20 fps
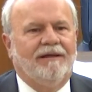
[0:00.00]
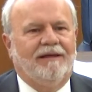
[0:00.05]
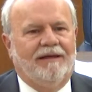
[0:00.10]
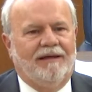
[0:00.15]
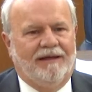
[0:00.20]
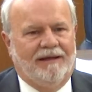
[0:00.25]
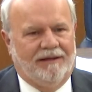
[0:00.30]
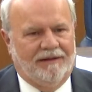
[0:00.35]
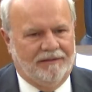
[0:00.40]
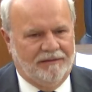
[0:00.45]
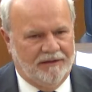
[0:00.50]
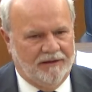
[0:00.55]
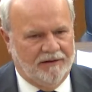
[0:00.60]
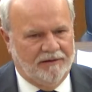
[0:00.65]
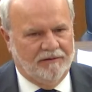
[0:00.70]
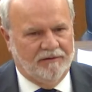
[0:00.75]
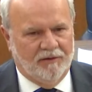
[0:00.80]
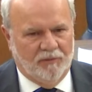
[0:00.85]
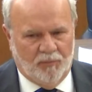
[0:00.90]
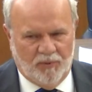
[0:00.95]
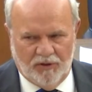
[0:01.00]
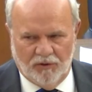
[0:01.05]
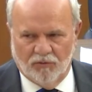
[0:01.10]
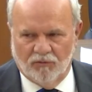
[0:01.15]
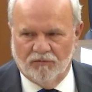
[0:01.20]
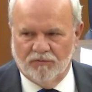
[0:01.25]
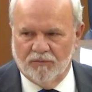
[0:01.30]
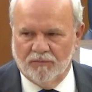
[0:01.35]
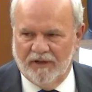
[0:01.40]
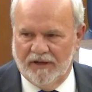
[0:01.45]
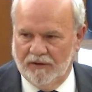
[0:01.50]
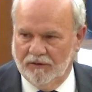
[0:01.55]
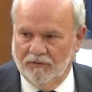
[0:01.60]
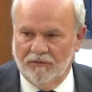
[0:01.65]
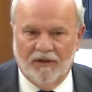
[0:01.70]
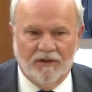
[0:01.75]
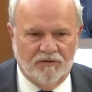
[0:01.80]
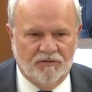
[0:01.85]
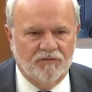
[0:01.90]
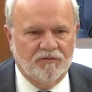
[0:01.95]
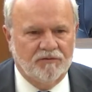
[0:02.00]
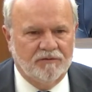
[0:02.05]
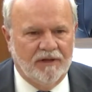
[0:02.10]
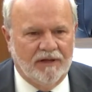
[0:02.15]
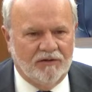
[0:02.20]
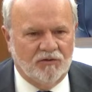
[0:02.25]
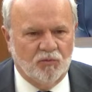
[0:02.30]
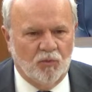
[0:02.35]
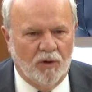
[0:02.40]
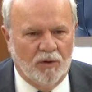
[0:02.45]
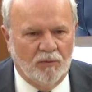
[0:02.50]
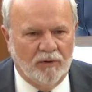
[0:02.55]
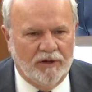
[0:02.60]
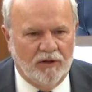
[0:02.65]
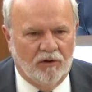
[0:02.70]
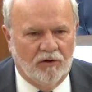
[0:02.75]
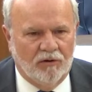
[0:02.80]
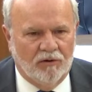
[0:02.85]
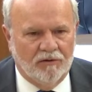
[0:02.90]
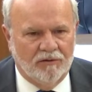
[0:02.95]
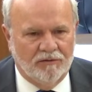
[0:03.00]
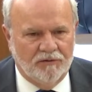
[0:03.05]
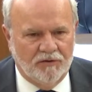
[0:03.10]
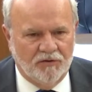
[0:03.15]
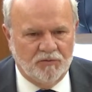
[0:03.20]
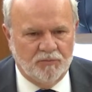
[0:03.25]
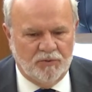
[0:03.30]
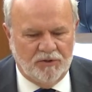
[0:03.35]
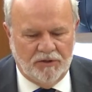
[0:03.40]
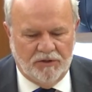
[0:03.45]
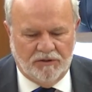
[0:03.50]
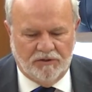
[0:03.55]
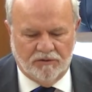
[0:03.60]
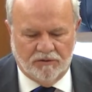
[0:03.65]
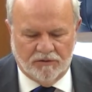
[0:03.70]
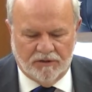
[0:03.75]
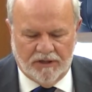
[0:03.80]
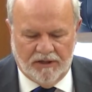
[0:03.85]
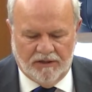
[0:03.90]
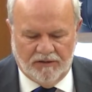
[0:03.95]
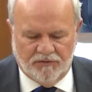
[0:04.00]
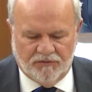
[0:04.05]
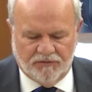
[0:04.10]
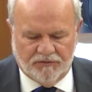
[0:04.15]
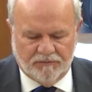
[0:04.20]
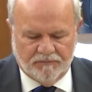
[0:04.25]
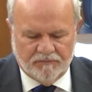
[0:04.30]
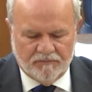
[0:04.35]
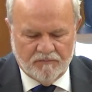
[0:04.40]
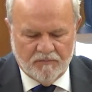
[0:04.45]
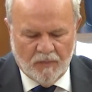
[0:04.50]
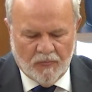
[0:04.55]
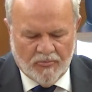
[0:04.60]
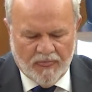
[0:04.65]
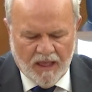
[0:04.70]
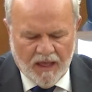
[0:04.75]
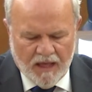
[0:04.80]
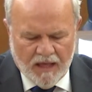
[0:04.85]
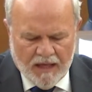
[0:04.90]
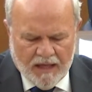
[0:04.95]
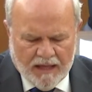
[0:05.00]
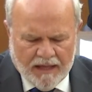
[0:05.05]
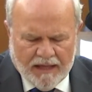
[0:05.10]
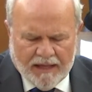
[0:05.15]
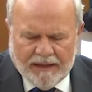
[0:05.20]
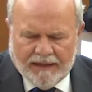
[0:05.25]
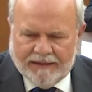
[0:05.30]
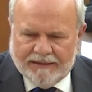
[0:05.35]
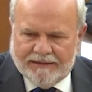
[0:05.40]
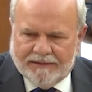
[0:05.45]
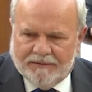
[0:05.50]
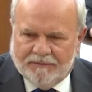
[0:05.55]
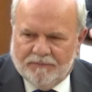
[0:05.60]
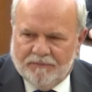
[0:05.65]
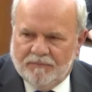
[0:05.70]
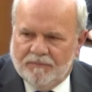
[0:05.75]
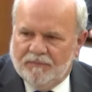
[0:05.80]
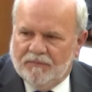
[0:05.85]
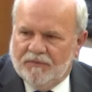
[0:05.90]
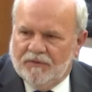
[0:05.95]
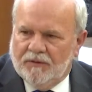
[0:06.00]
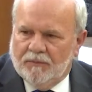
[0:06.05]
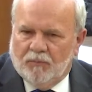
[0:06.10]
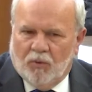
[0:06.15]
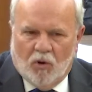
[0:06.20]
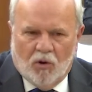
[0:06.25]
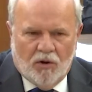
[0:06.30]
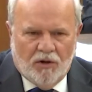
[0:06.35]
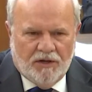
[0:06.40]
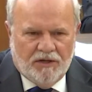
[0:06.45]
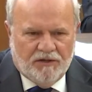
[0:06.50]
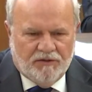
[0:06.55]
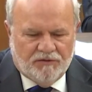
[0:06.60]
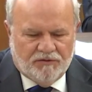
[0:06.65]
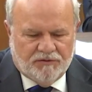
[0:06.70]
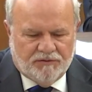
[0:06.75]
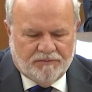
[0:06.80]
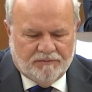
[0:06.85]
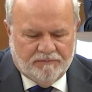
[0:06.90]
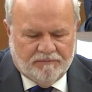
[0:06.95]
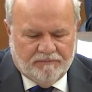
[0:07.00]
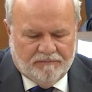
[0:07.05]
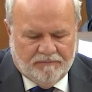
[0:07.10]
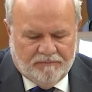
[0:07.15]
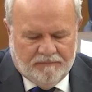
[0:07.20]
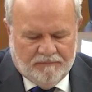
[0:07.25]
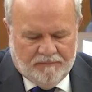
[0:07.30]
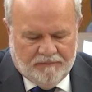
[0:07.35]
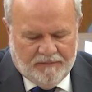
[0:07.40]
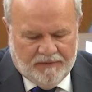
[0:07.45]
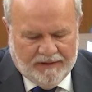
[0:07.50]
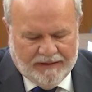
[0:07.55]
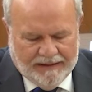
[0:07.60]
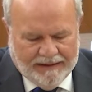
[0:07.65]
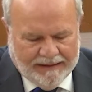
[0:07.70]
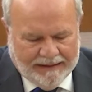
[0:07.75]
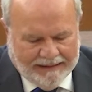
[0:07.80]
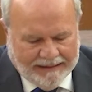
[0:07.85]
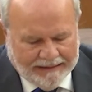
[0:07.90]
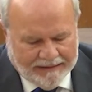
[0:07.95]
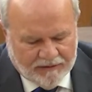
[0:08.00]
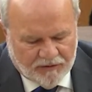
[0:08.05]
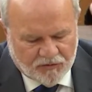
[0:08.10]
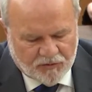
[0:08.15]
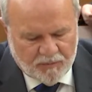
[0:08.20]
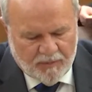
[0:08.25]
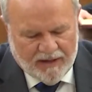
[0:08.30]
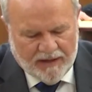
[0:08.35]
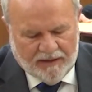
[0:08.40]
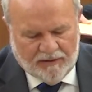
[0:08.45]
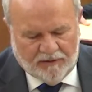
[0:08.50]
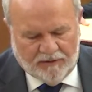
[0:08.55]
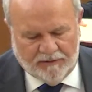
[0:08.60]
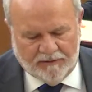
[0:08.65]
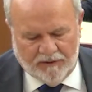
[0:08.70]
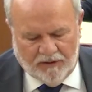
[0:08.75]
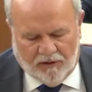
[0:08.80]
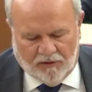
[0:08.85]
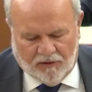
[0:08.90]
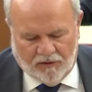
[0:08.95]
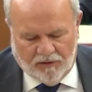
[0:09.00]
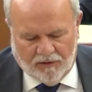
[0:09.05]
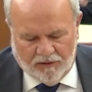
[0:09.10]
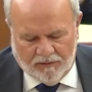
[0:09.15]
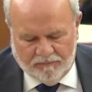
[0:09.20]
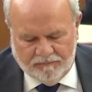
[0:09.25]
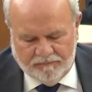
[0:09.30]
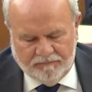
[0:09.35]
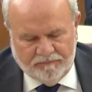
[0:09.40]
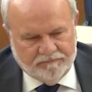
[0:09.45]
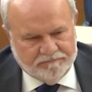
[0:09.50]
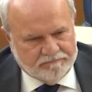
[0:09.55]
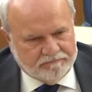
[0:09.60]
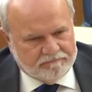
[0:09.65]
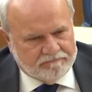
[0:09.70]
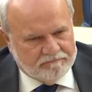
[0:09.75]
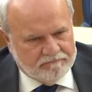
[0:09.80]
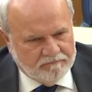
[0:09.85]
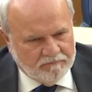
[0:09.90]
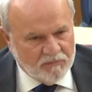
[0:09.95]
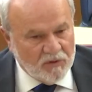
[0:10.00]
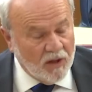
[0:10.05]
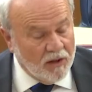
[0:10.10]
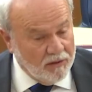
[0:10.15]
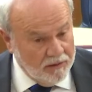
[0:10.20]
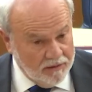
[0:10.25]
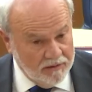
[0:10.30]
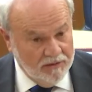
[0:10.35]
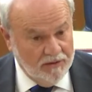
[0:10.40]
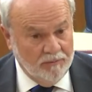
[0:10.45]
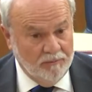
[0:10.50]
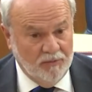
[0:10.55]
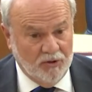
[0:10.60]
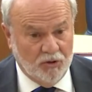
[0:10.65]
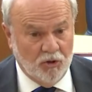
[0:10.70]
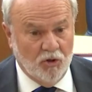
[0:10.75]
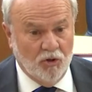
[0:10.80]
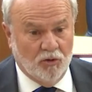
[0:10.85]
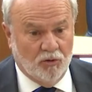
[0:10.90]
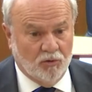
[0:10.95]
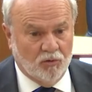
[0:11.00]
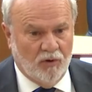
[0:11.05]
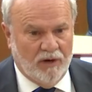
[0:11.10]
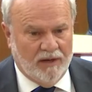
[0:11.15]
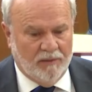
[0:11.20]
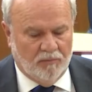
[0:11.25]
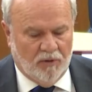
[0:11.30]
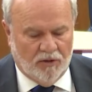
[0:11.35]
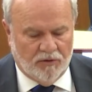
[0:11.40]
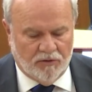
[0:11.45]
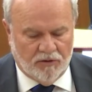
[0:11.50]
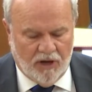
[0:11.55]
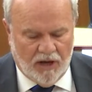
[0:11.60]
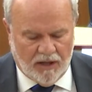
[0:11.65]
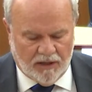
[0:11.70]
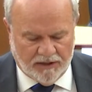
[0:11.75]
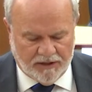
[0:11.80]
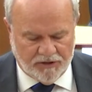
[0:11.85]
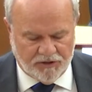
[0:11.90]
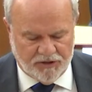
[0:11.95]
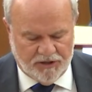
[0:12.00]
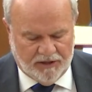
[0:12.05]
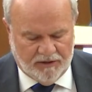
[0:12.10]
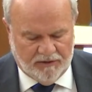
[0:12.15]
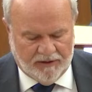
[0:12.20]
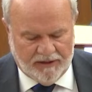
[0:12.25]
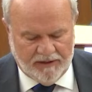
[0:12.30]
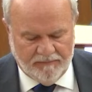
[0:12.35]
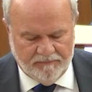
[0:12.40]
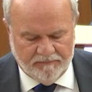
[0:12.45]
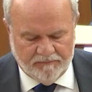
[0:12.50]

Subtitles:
and then appeal from there, and that's where we are on this particular case. The parties in this matter are the maternal grandmother, Hollie Cherry.